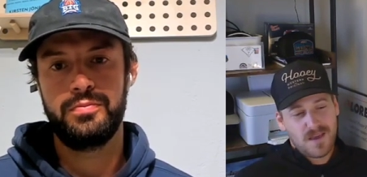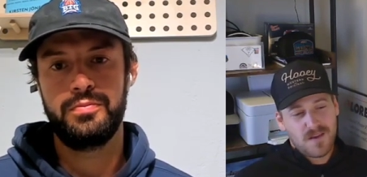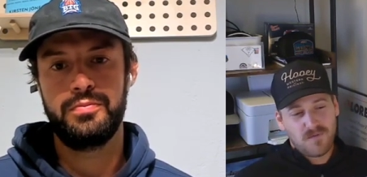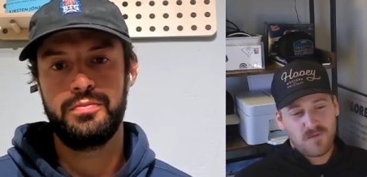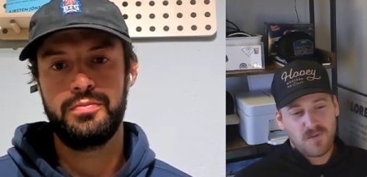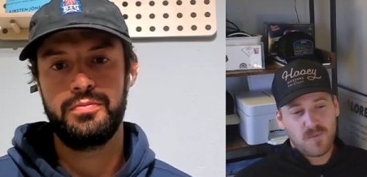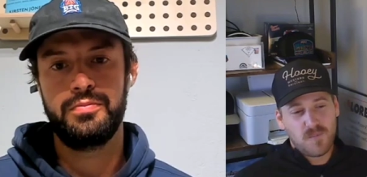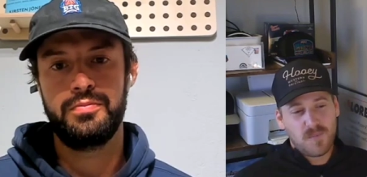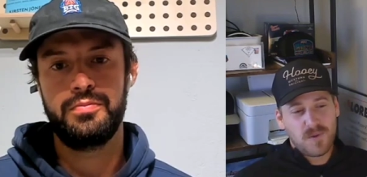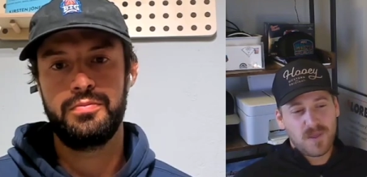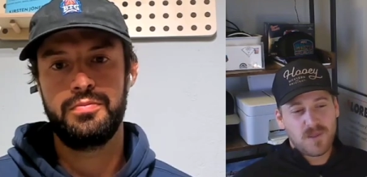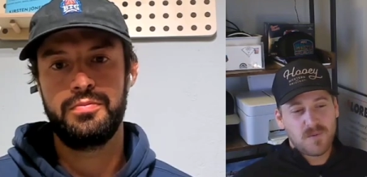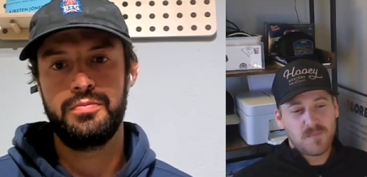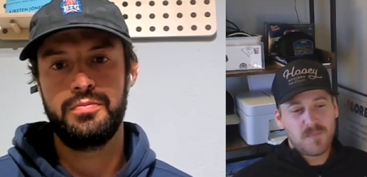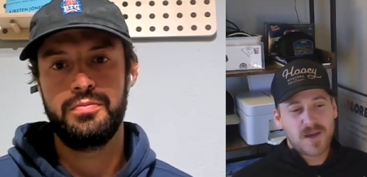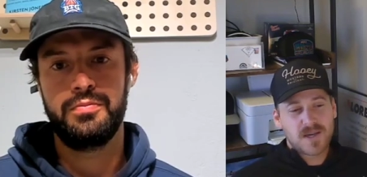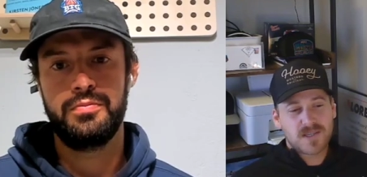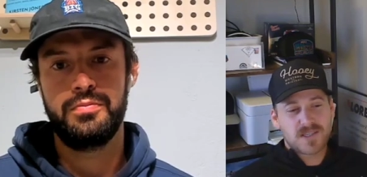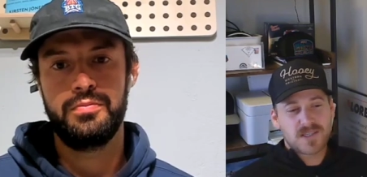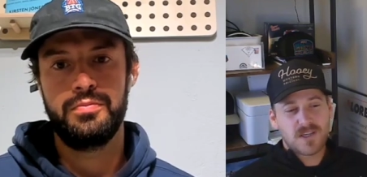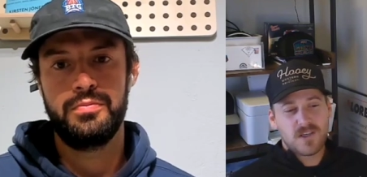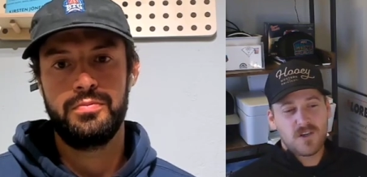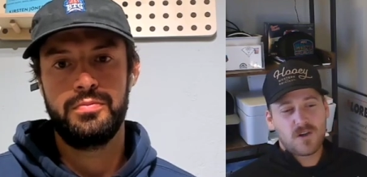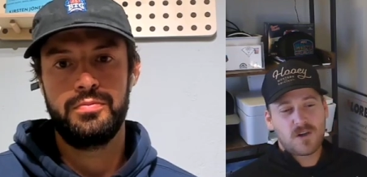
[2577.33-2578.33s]
Speaker 1: you be the
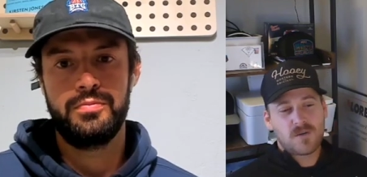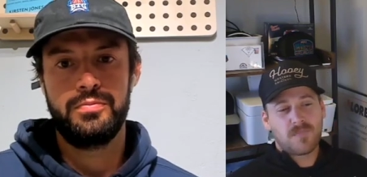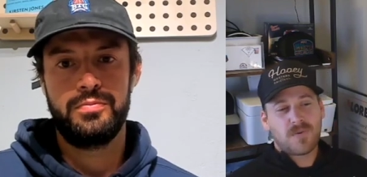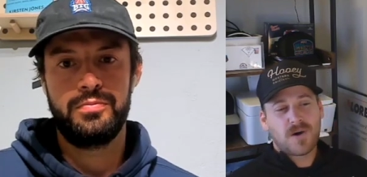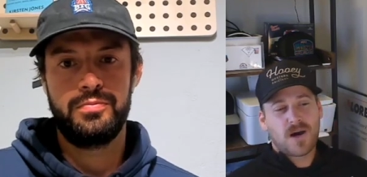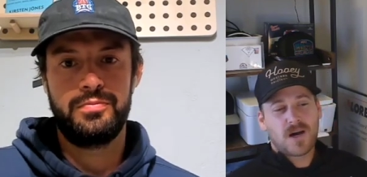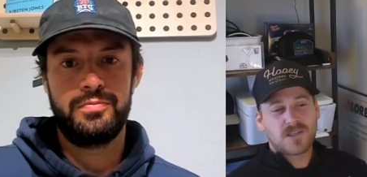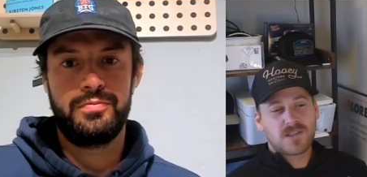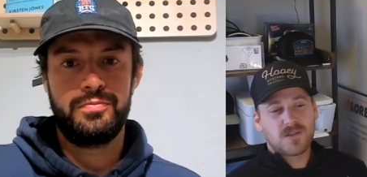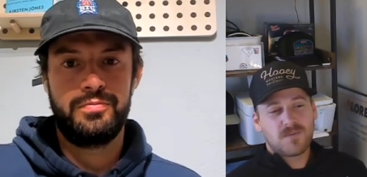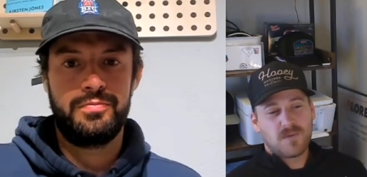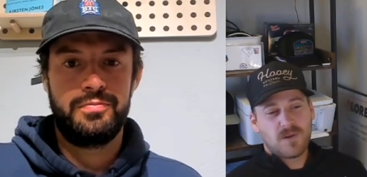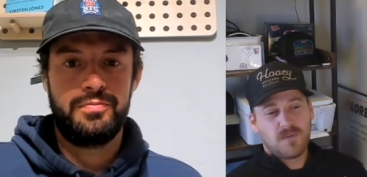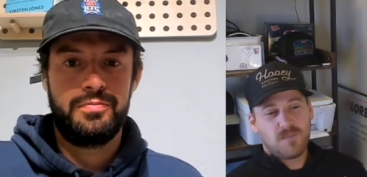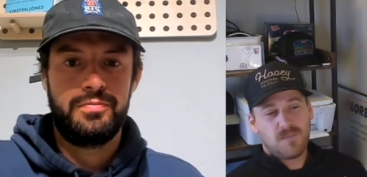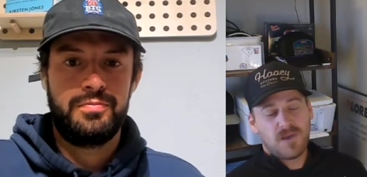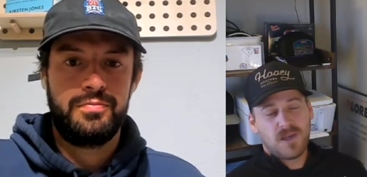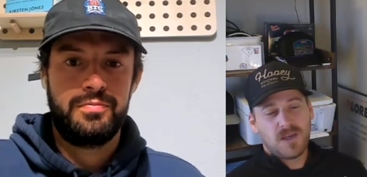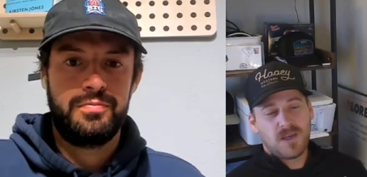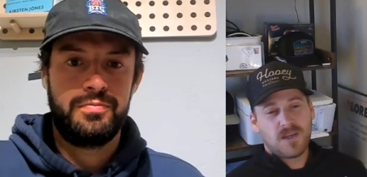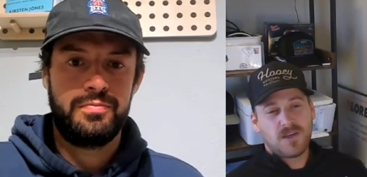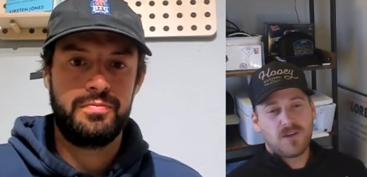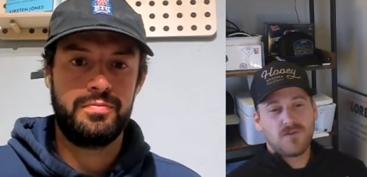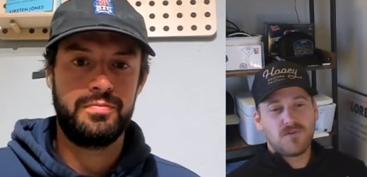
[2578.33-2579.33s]
best that you could possibly
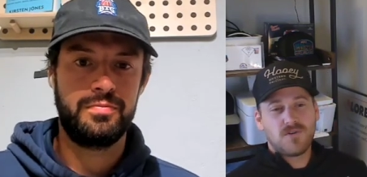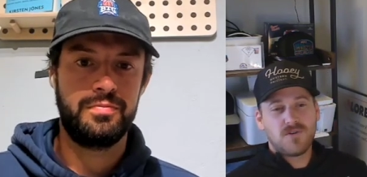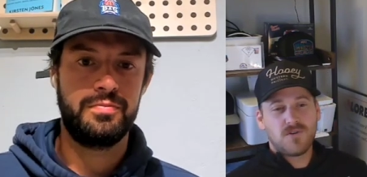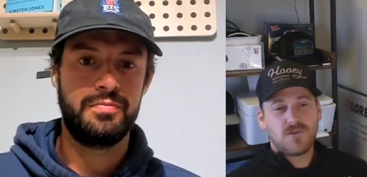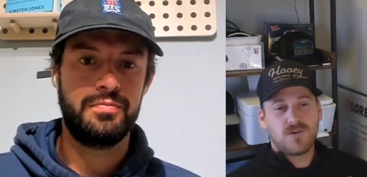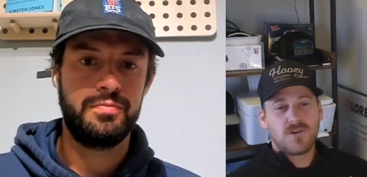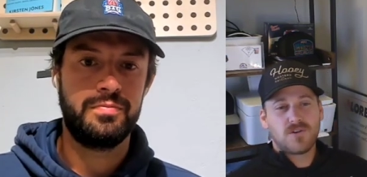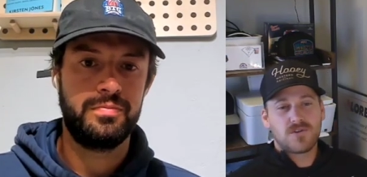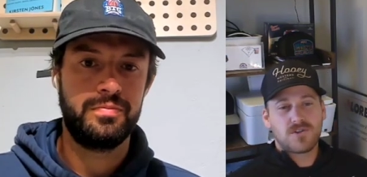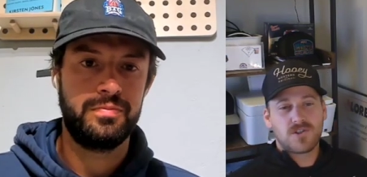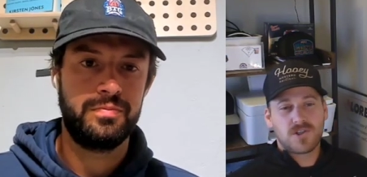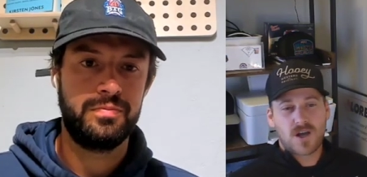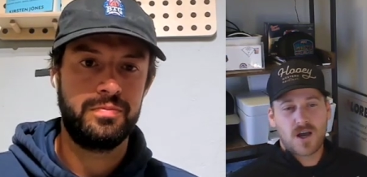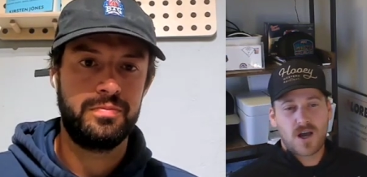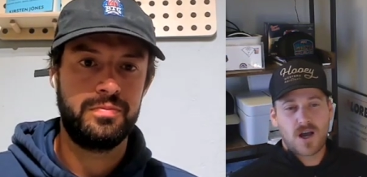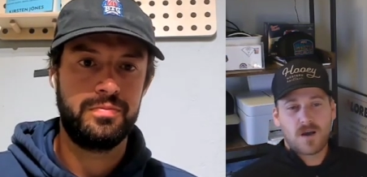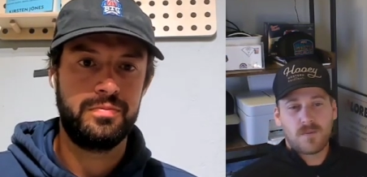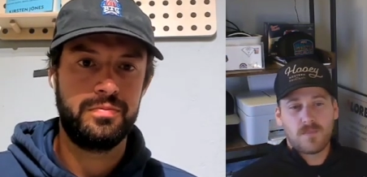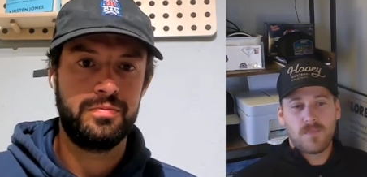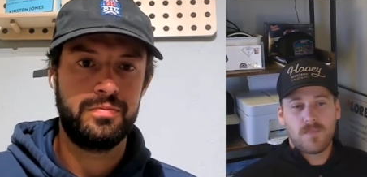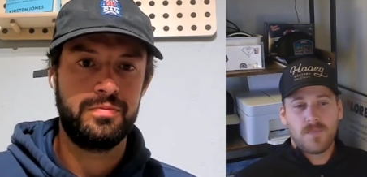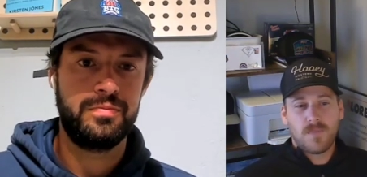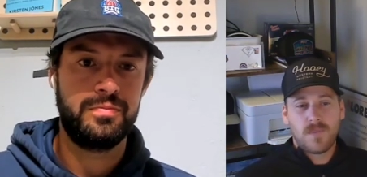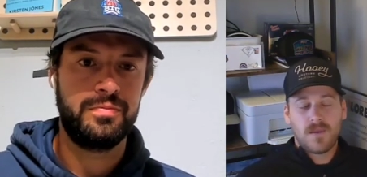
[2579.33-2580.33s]
be and you do your
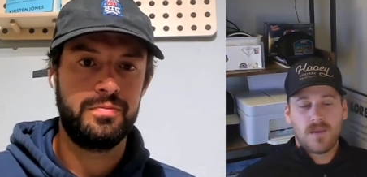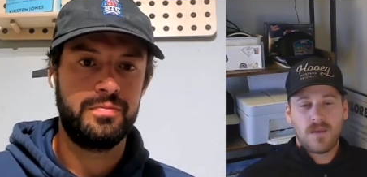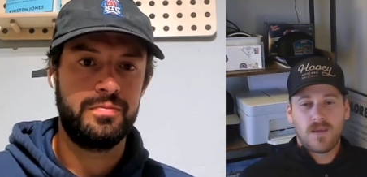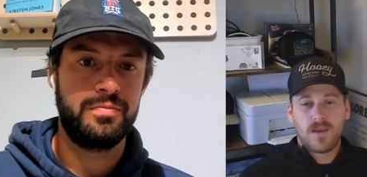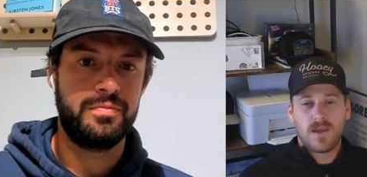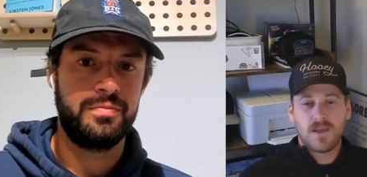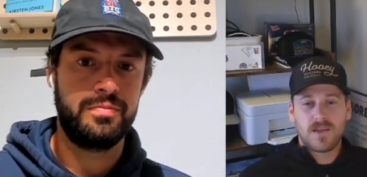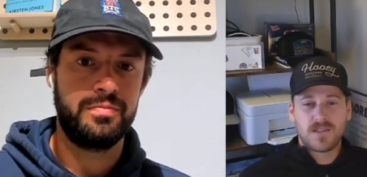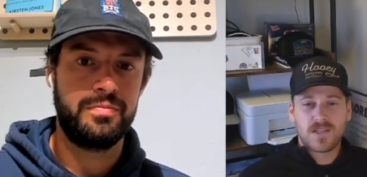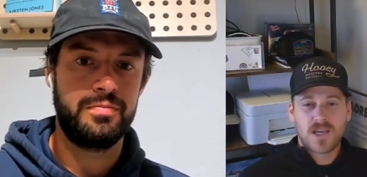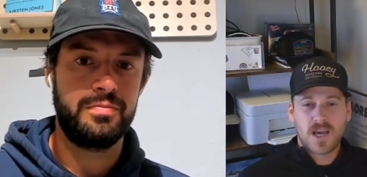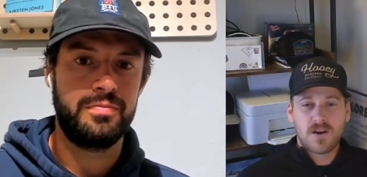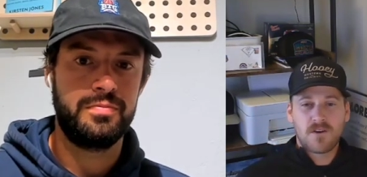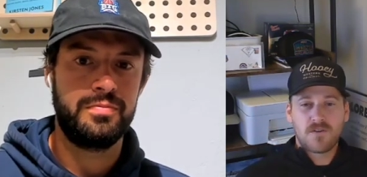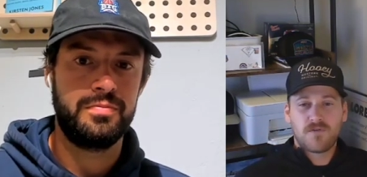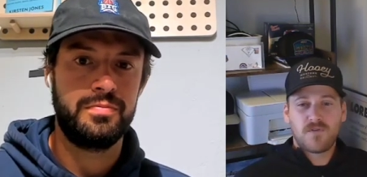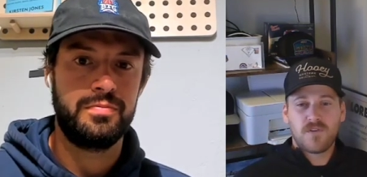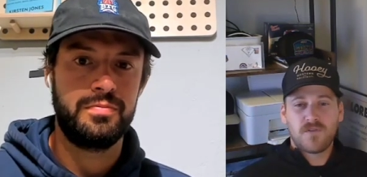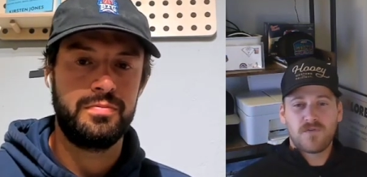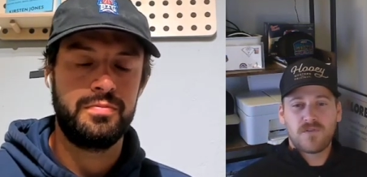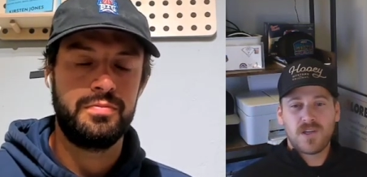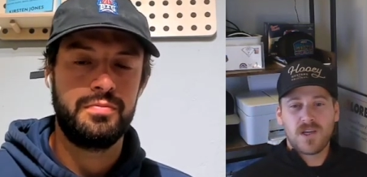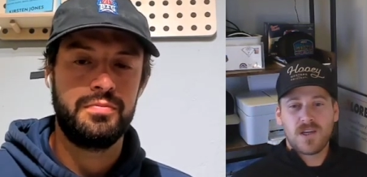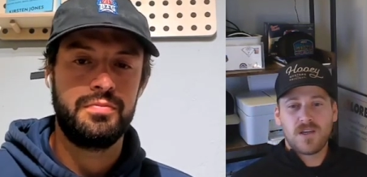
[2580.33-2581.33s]
job in ten or
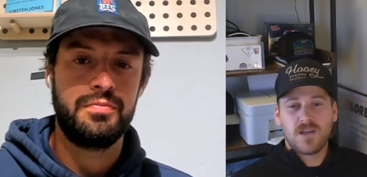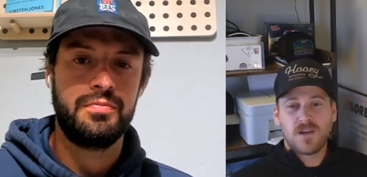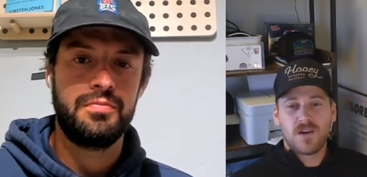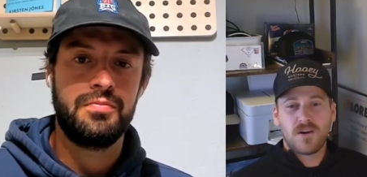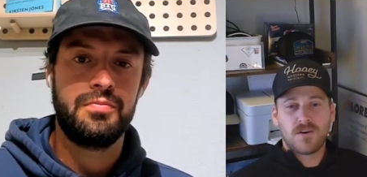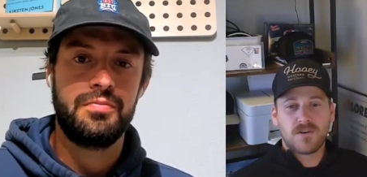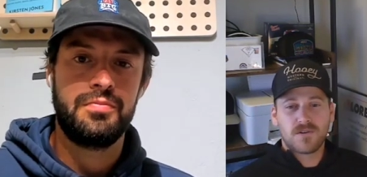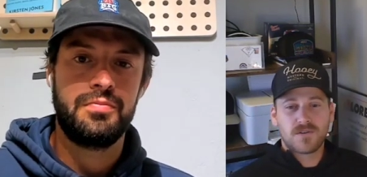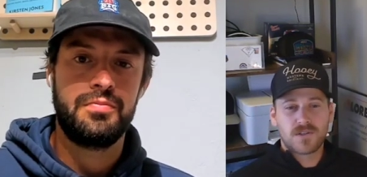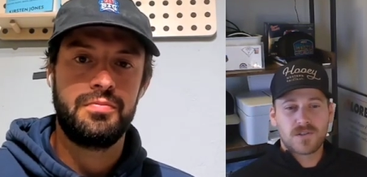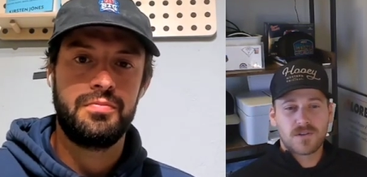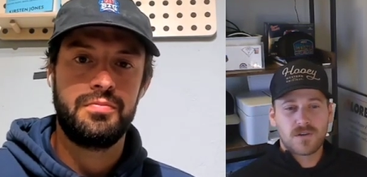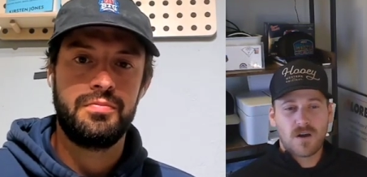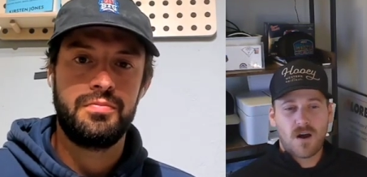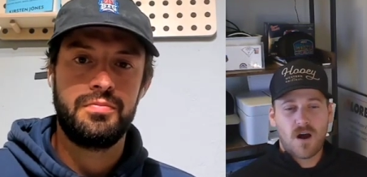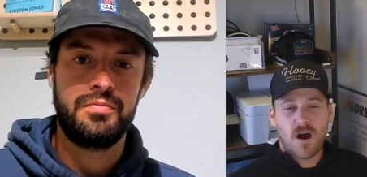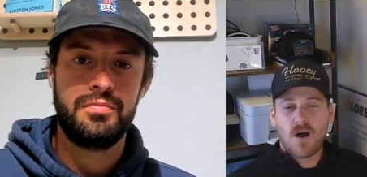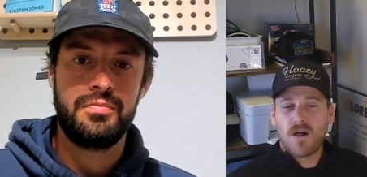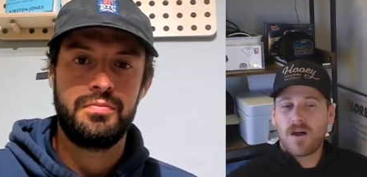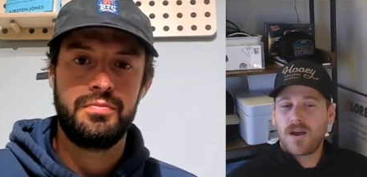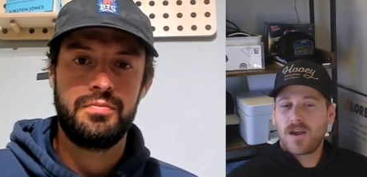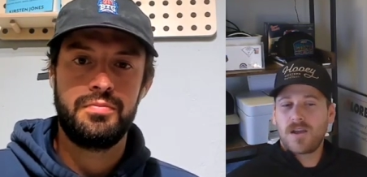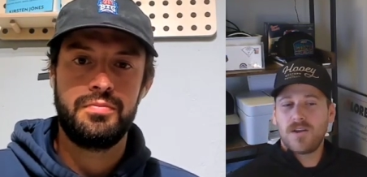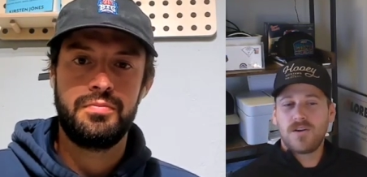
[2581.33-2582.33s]
fifteen years,
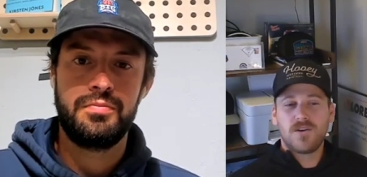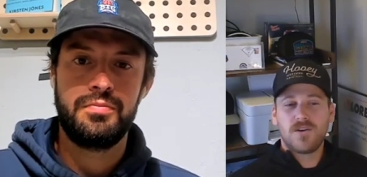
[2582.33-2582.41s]
all I